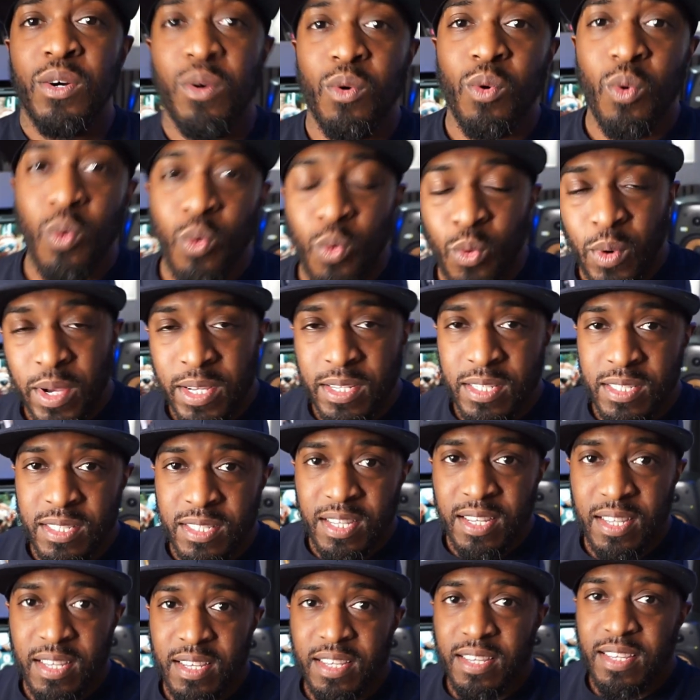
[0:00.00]
Always
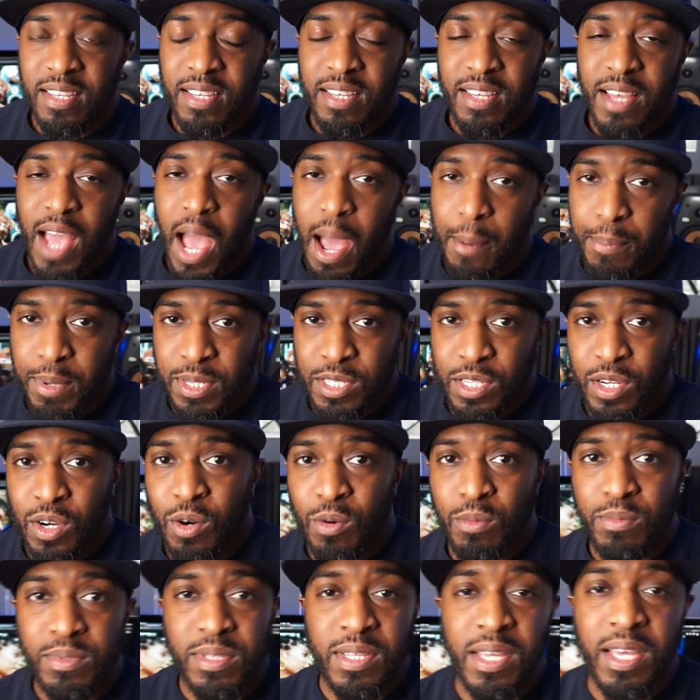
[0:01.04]
happy to
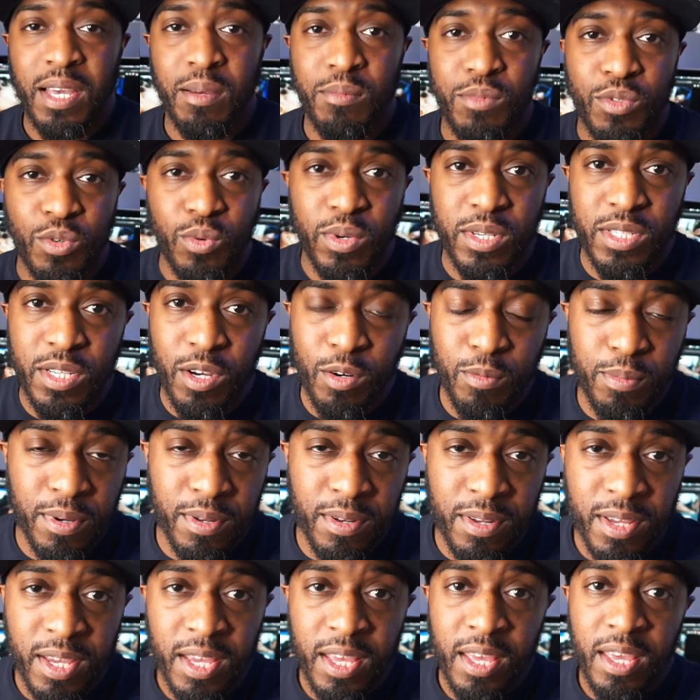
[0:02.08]
help. DM's always open.